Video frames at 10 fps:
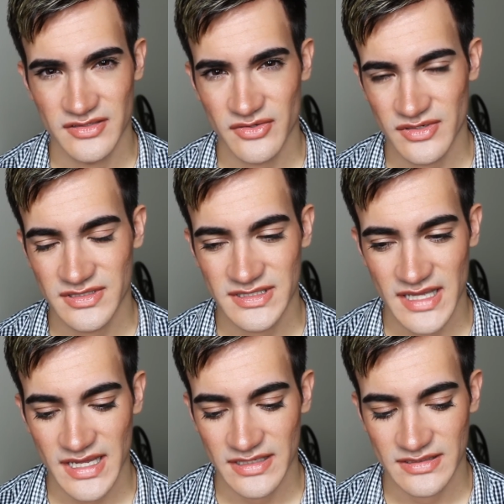towards
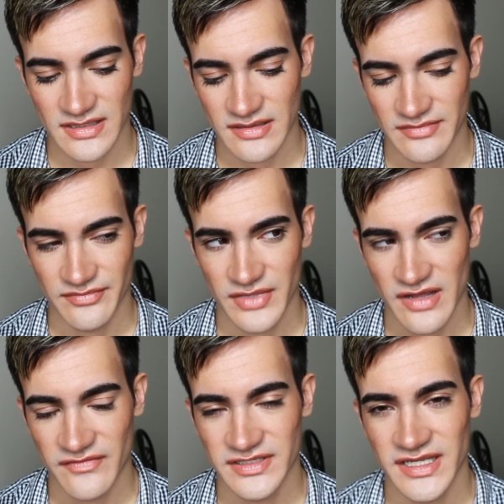that
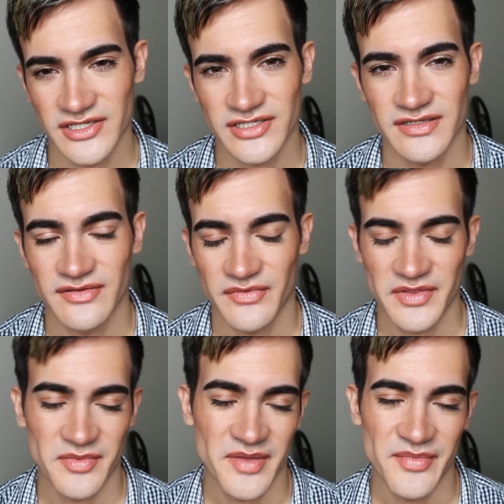conversation
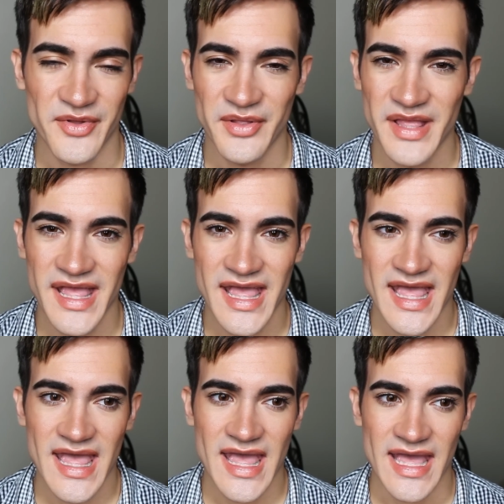with people,
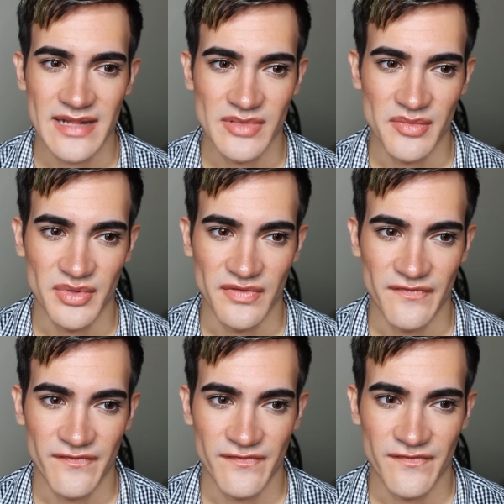and people
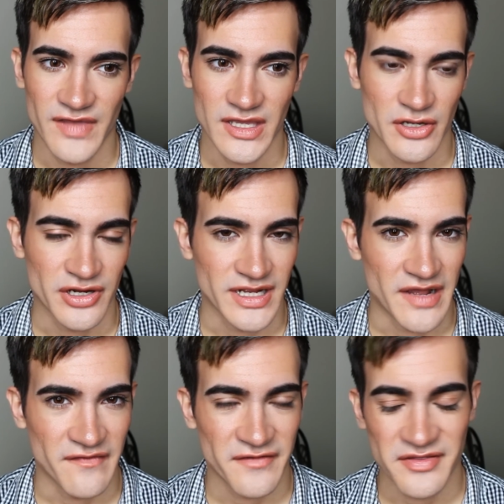figuring
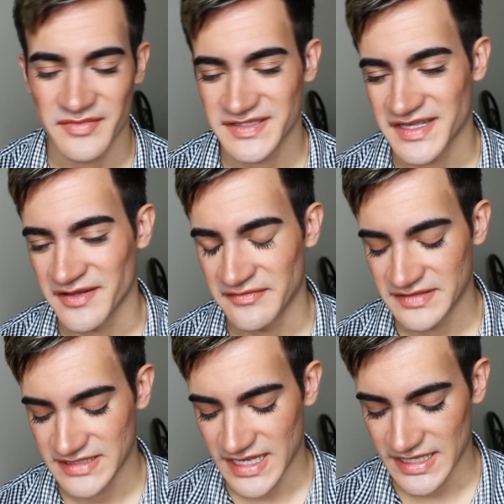out for
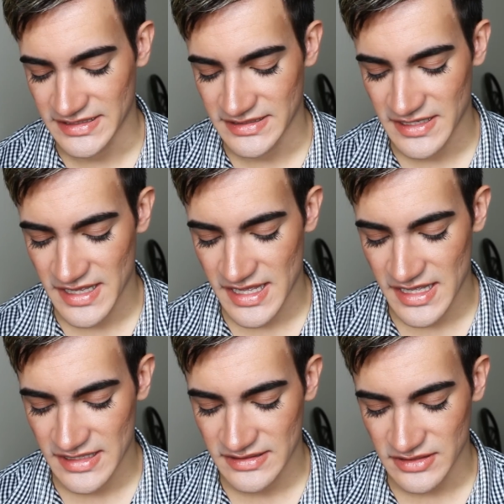themselves and
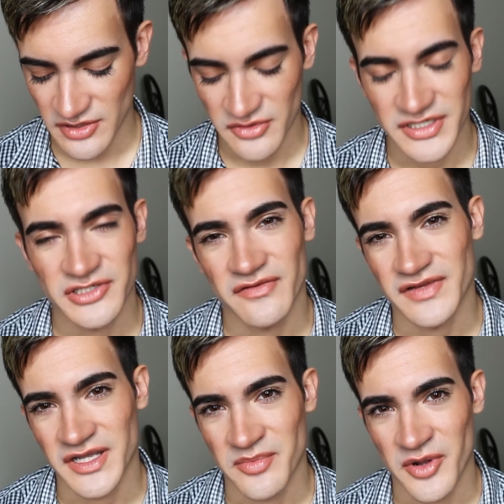slowly
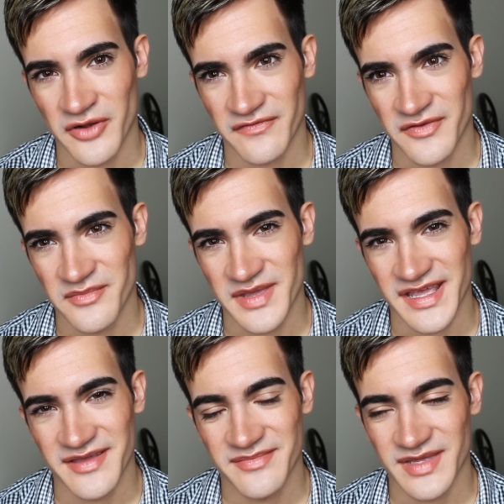drifting apart from
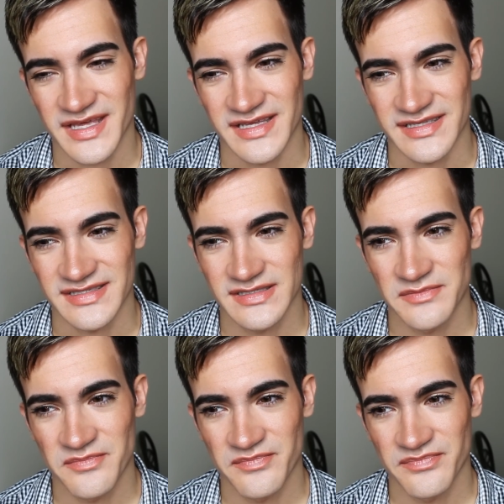me because